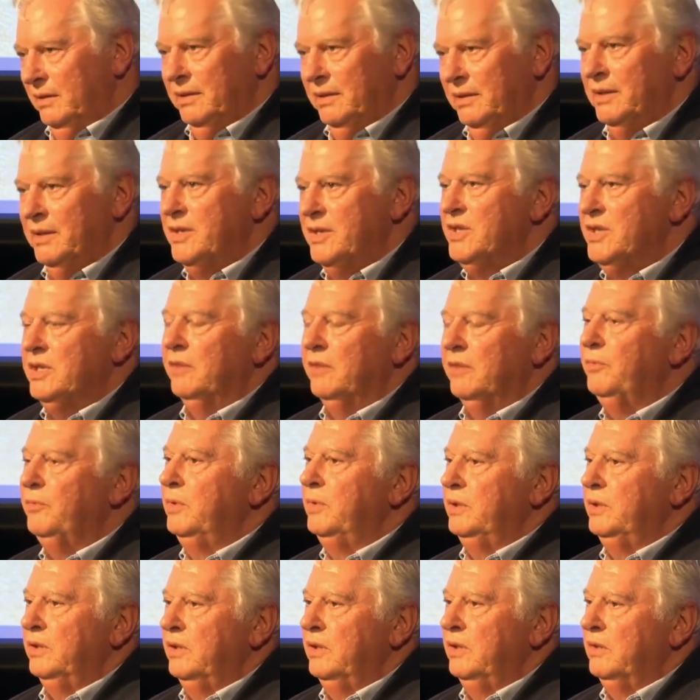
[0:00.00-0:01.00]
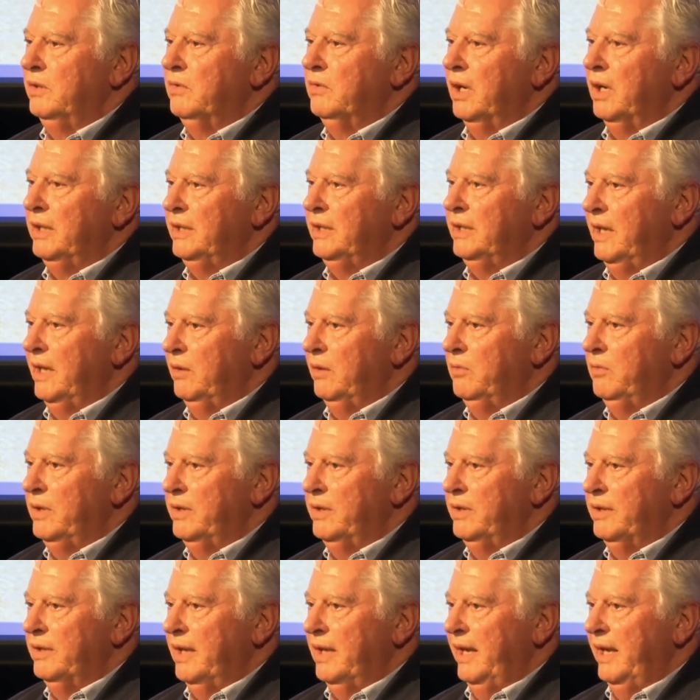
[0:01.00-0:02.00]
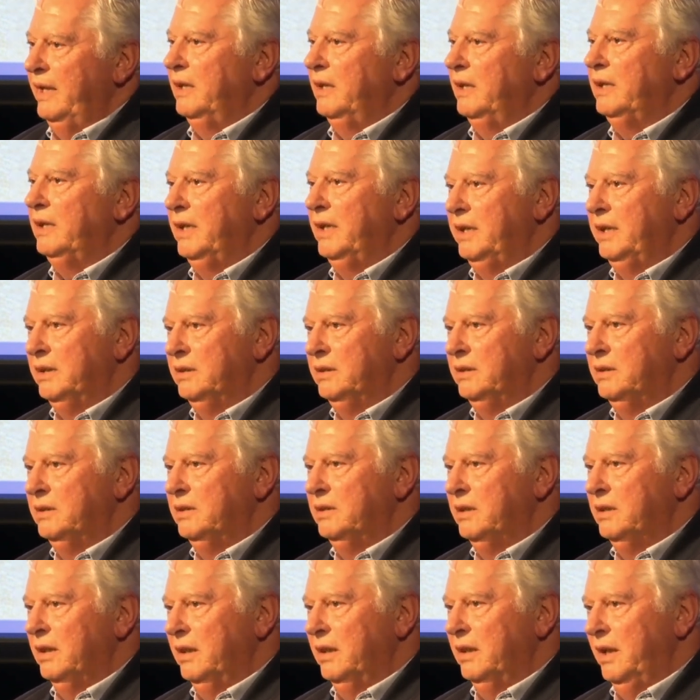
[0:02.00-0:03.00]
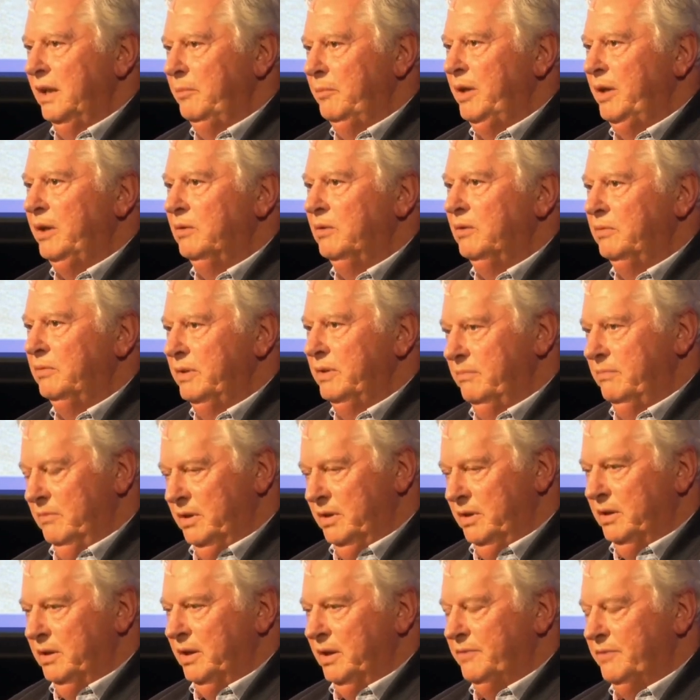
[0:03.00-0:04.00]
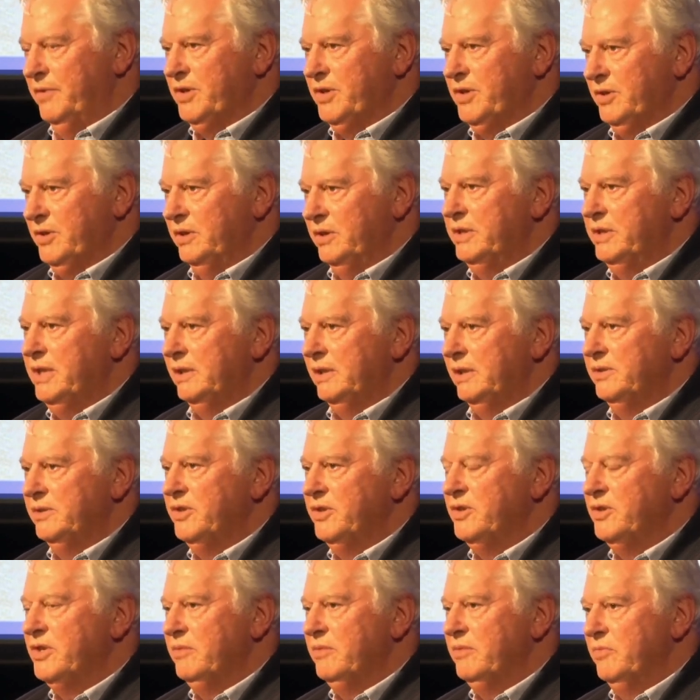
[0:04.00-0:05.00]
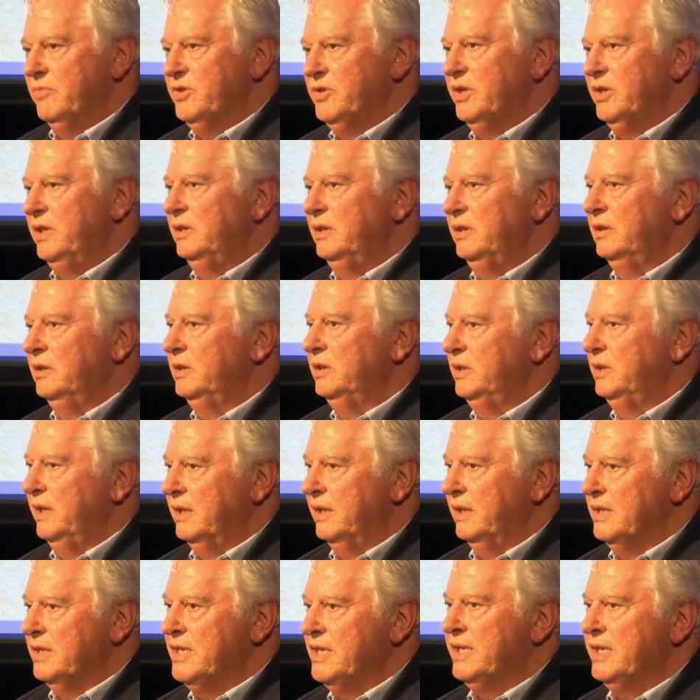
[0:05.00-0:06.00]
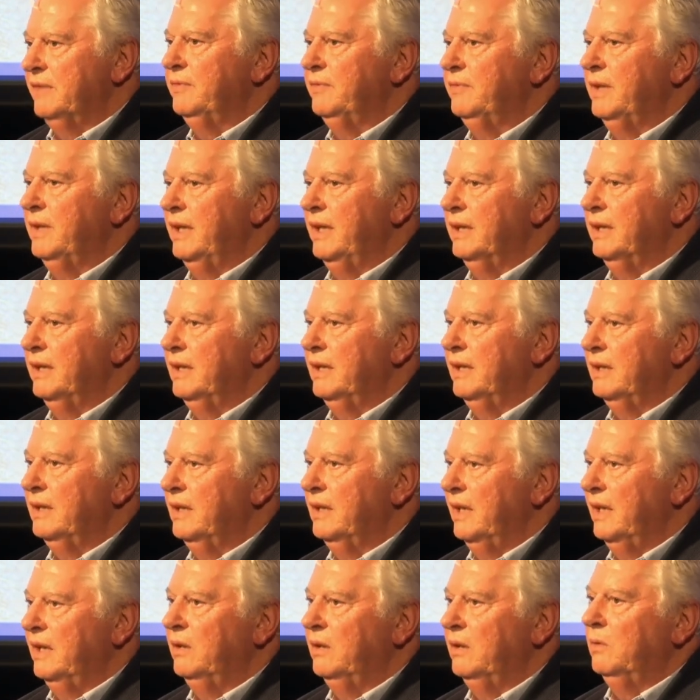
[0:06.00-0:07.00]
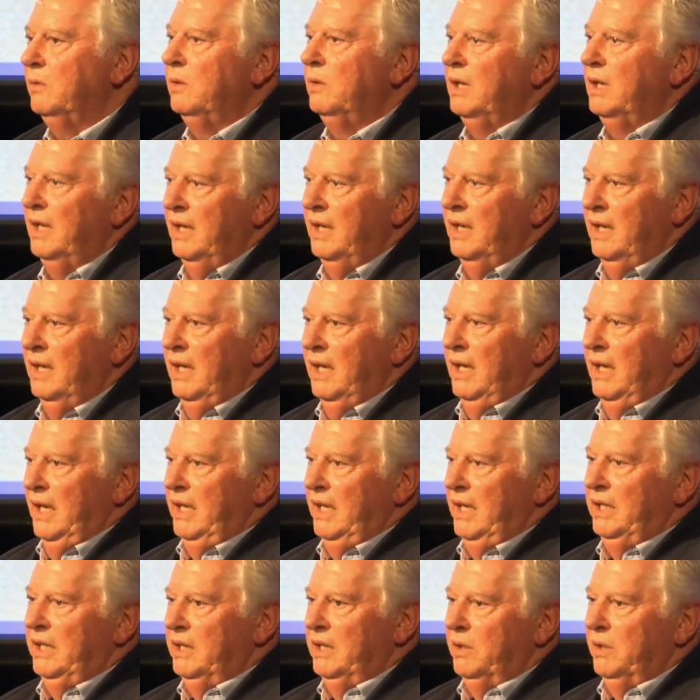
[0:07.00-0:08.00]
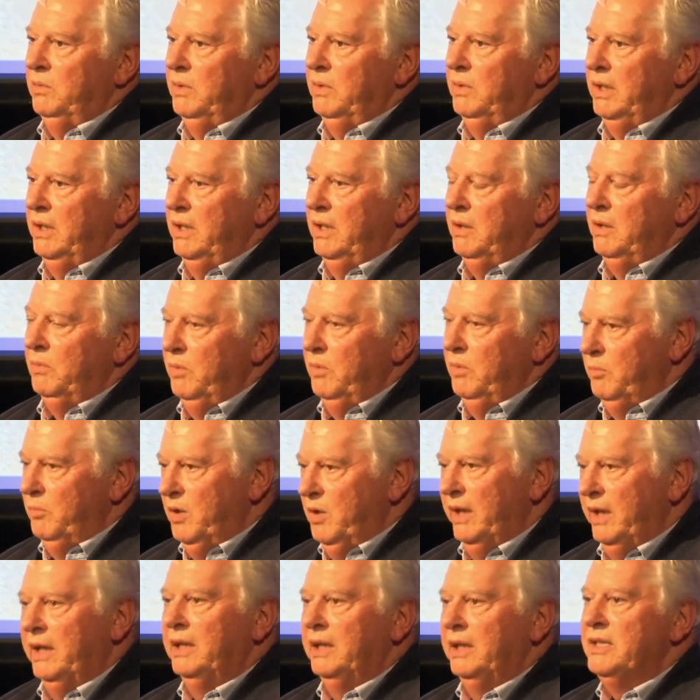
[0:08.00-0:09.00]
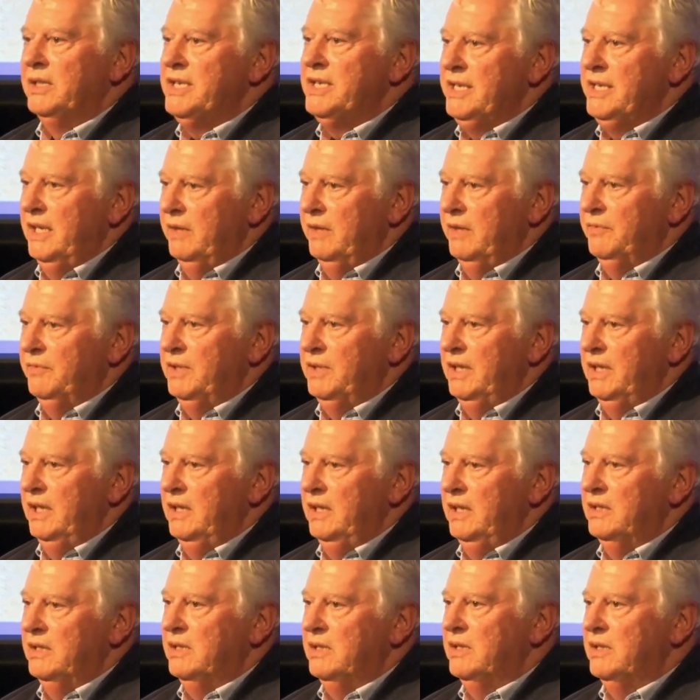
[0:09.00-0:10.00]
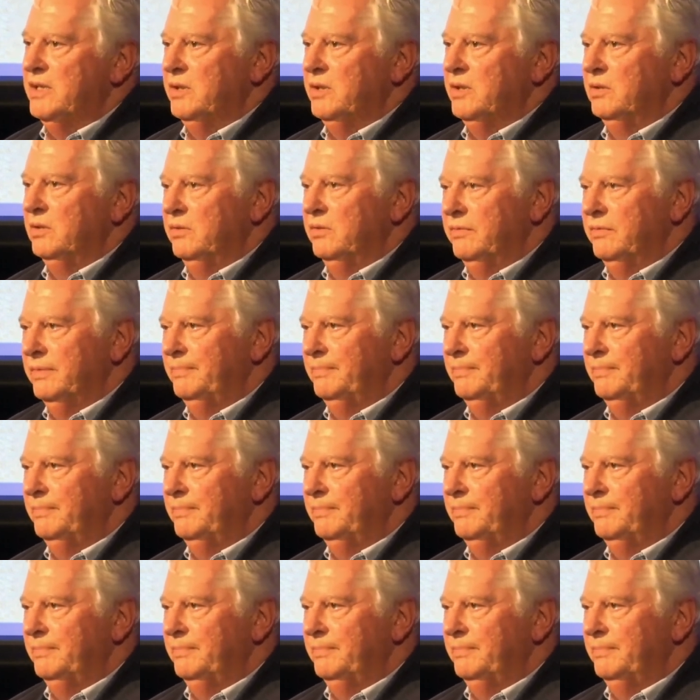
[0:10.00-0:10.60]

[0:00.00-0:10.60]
the stuff we're doing right now with AI and ML, with artificial intelligence and machine learning and stuff like that. How, you know, we, we're bringing in CFD to sort of